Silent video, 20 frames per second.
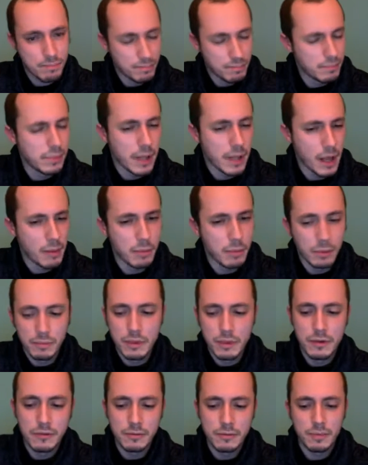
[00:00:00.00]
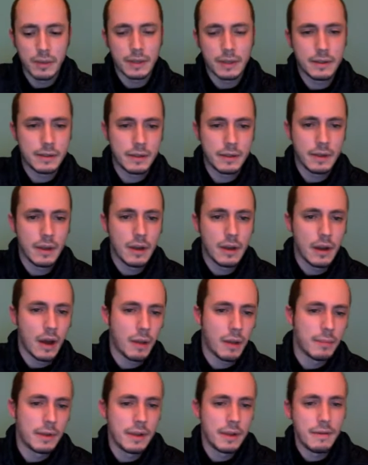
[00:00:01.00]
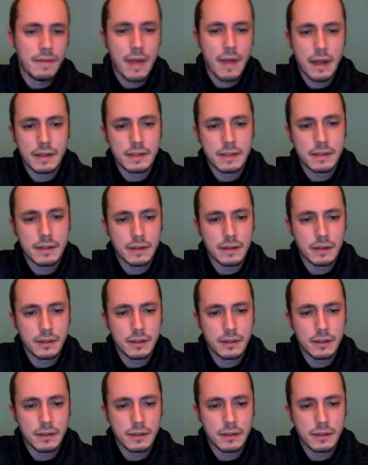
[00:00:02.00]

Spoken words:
playable move, but I believe that's